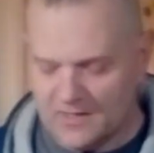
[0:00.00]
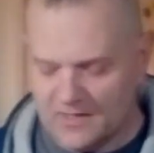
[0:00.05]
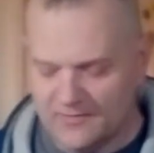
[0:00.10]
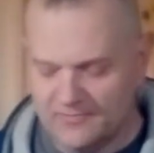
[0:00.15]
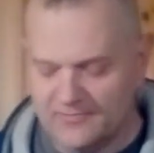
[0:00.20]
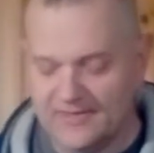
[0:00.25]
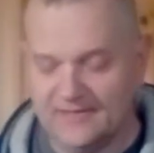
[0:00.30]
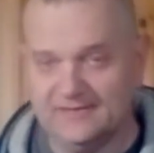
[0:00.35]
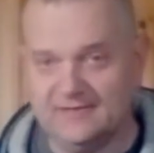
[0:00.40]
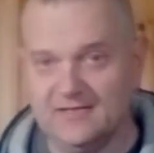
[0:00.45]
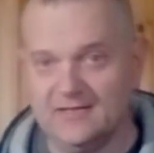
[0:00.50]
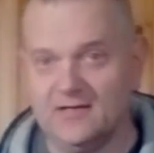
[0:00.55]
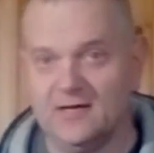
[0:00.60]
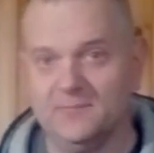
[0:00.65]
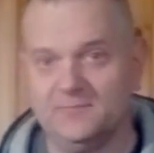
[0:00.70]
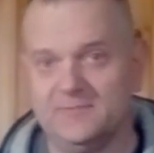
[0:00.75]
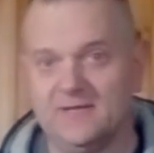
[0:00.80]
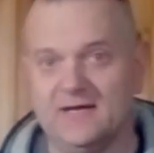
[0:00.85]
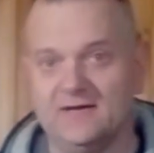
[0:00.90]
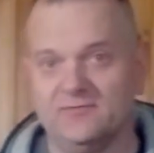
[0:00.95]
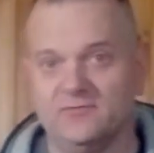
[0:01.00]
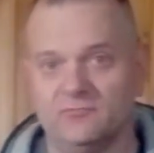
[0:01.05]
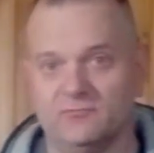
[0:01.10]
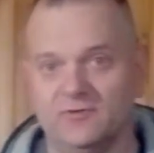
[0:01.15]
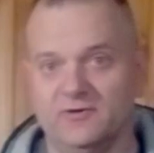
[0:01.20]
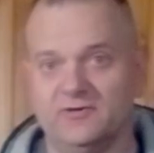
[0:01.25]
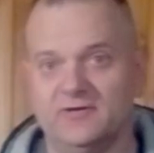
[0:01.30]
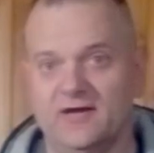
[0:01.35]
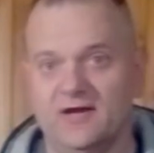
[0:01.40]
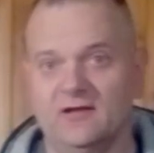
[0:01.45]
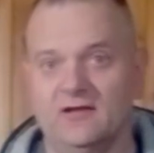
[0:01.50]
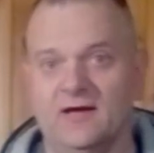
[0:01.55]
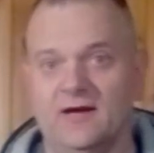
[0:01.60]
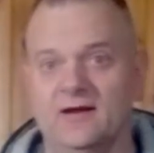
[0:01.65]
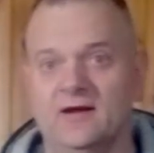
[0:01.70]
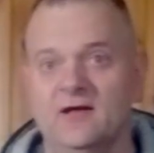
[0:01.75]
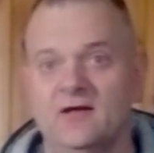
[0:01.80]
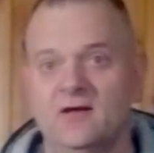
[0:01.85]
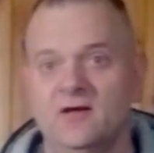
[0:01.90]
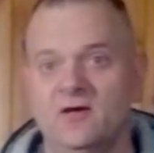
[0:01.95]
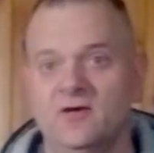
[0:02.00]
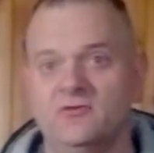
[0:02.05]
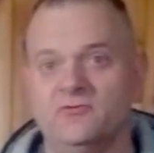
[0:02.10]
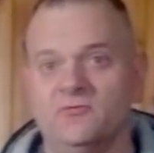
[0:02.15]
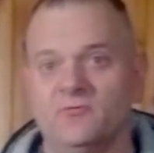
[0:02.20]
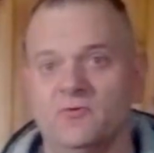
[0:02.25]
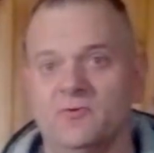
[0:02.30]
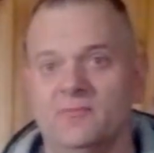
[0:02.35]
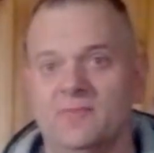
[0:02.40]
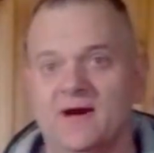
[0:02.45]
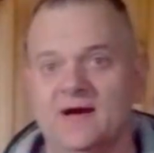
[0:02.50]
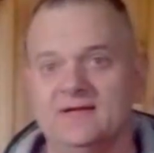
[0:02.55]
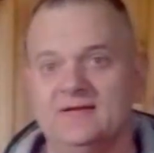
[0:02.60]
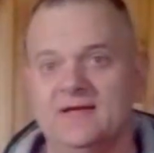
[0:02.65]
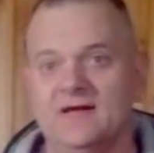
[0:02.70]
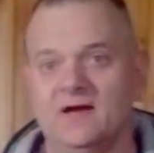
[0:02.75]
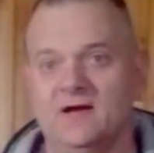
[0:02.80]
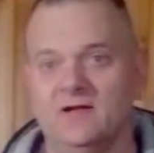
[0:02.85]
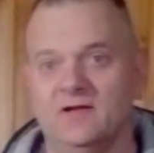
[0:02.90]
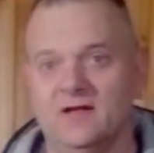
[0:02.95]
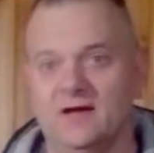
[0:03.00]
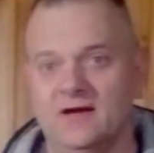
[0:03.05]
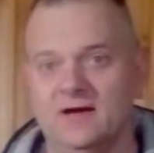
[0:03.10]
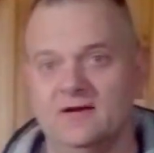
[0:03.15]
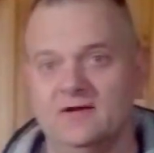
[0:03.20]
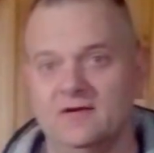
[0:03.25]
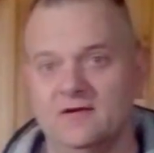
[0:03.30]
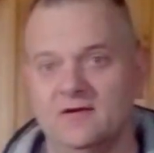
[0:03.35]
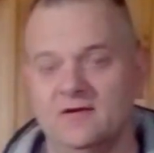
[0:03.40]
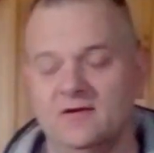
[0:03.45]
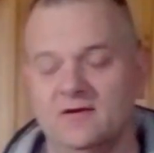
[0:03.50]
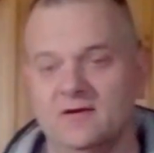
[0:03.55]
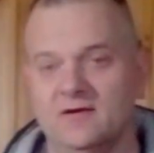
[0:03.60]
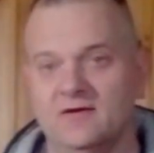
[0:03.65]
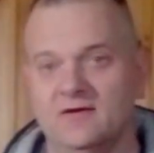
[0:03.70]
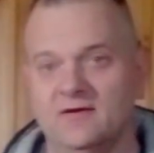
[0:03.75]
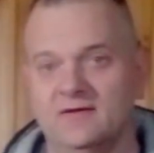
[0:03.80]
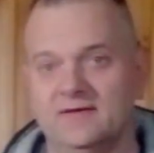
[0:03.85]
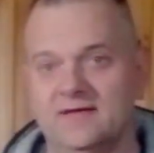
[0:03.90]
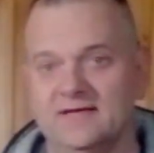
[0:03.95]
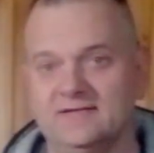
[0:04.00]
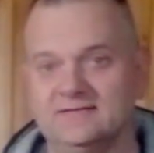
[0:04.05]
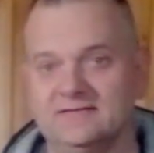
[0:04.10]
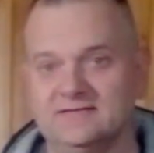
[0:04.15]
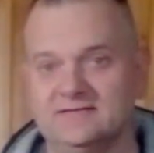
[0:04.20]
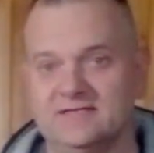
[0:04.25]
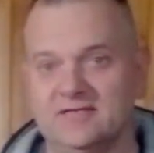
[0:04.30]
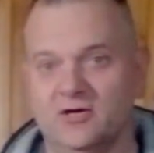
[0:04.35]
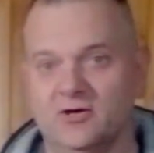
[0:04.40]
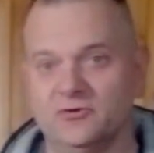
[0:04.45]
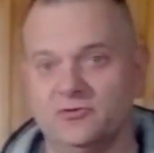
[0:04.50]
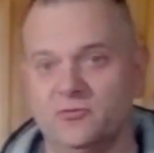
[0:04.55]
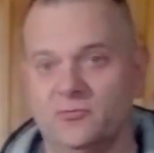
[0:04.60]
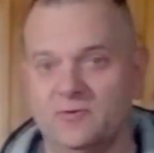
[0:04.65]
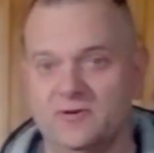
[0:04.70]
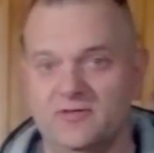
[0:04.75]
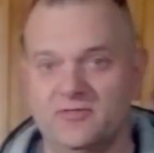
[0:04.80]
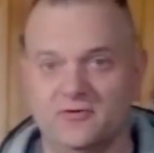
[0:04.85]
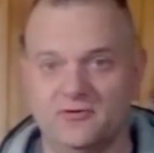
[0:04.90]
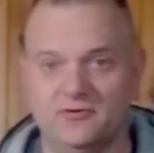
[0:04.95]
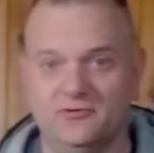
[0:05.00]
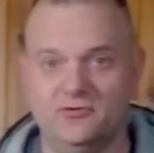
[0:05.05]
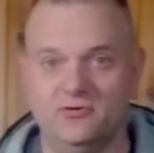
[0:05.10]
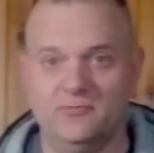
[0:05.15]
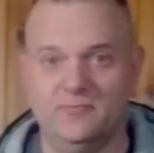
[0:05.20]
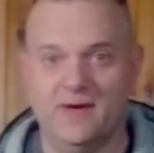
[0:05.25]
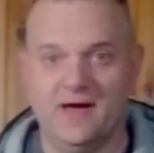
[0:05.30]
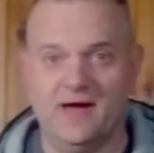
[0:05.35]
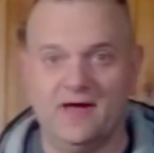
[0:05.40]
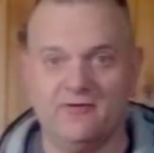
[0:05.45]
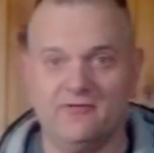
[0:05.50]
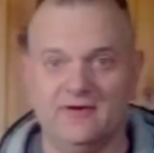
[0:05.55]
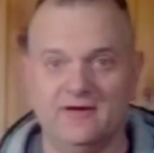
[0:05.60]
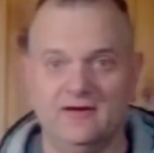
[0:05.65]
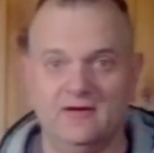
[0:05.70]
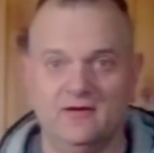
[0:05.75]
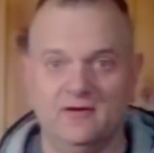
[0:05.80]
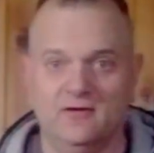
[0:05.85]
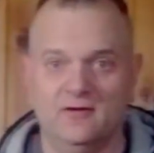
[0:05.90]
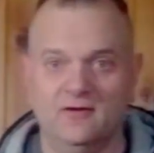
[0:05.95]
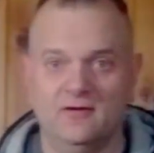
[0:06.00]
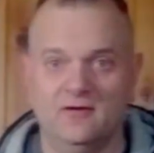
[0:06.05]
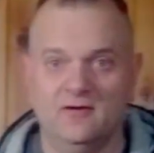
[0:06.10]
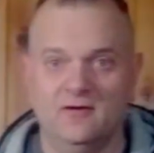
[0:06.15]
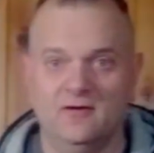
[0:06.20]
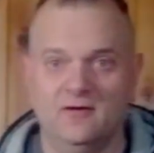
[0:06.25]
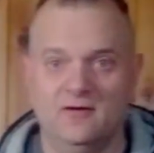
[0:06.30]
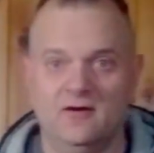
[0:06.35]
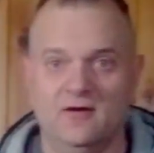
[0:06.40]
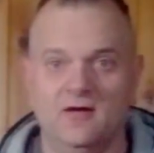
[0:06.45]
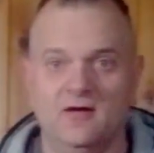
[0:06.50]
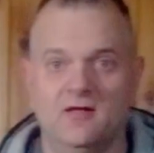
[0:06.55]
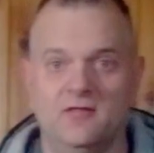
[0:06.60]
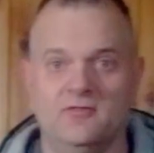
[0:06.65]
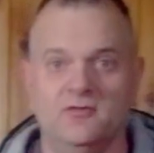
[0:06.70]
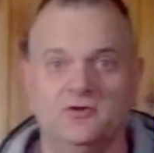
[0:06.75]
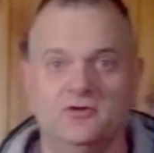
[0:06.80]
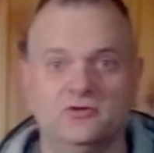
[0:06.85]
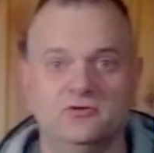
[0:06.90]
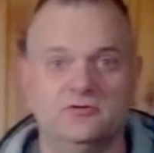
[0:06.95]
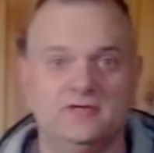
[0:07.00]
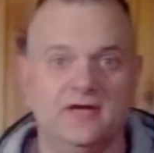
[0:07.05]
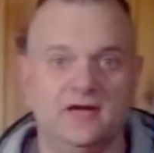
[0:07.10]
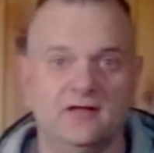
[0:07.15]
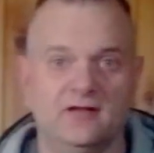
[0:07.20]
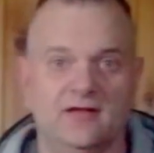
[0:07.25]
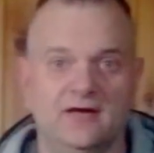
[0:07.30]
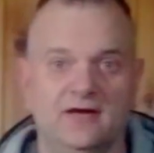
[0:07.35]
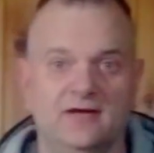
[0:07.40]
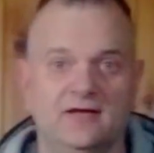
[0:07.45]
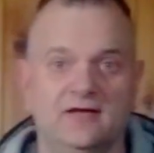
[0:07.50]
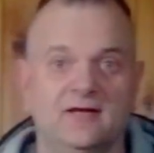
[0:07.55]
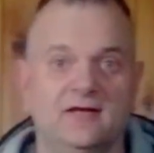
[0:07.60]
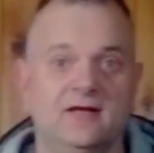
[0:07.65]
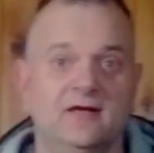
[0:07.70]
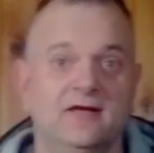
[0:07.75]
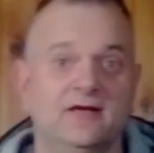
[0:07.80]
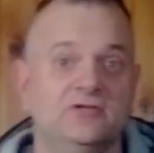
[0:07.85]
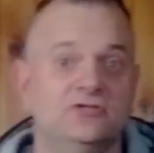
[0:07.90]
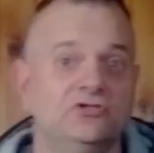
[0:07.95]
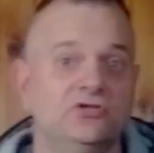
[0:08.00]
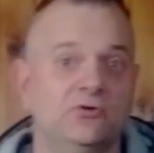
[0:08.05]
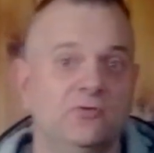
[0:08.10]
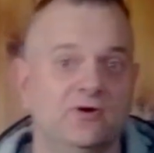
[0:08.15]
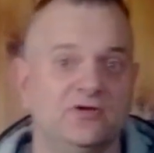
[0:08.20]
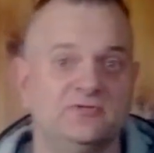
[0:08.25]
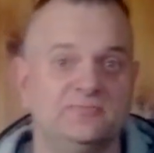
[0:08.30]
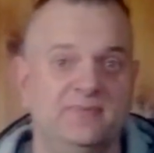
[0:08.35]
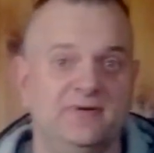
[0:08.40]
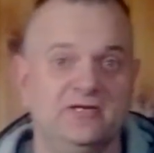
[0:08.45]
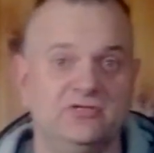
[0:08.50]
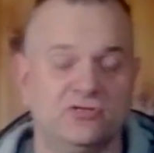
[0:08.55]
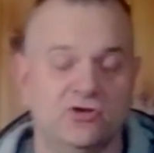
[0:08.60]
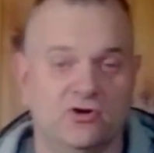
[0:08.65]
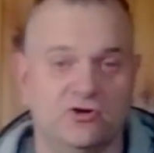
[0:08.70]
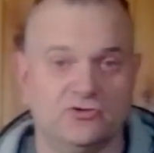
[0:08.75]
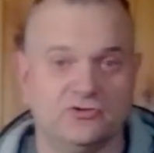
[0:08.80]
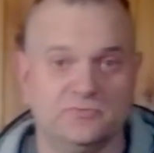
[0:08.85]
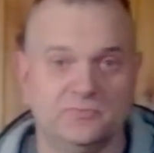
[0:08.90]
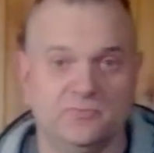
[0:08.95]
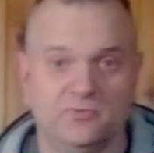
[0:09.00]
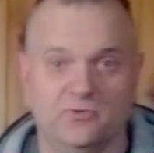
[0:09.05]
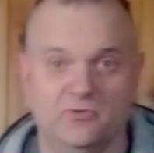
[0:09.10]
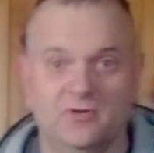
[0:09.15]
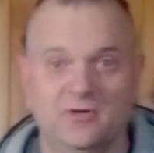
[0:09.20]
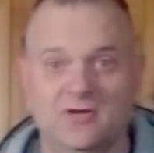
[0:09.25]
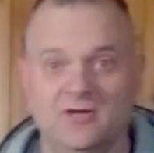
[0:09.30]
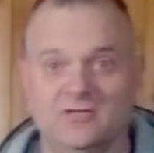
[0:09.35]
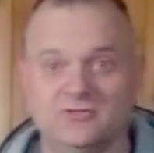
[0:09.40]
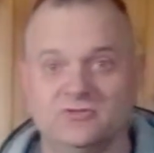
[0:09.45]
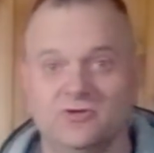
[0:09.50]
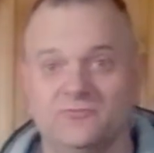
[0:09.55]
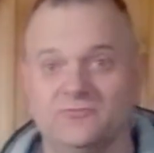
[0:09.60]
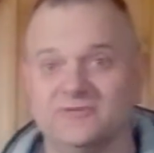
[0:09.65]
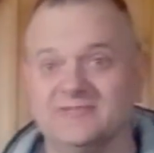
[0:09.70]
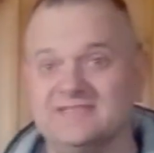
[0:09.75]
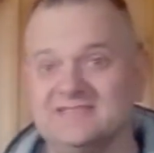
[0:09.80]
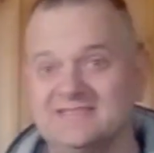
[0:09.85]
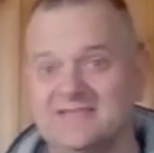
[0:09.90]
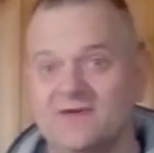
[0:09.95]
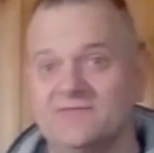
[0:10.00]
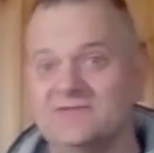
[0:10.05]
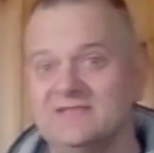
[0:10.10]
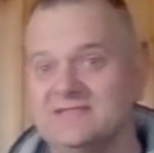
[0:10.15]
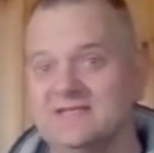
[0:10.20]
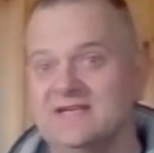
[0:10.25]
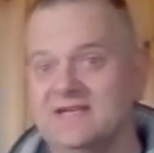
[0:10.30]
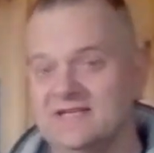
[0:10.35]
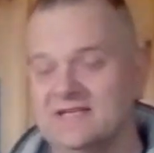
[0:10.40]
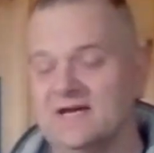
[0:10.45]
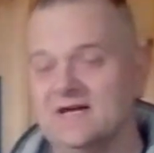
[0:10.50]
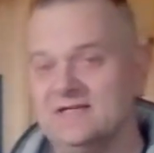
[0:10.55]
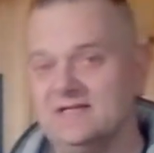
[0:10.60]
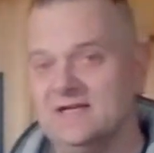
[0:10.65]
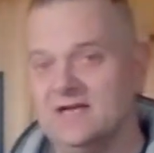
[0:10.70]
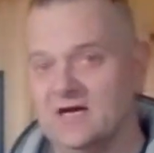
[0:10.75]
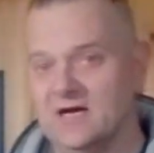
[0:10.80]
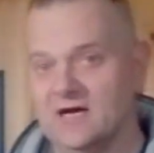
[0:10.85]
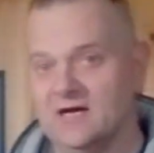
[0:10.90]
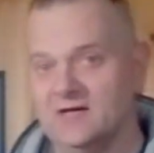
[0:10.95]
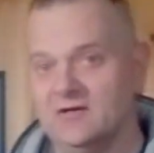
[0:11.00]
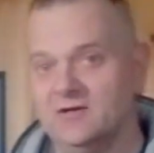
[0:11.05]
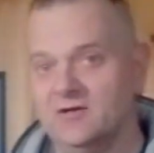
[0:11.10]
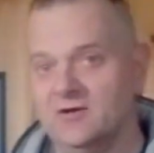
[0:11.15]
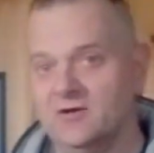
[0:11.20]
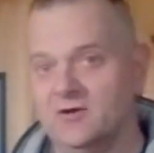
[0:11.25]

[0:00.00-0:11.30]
they did update the rear tail light. So where my tail light takes the CR2032 battery, the new tail light is USB chargeable. So for $17.99,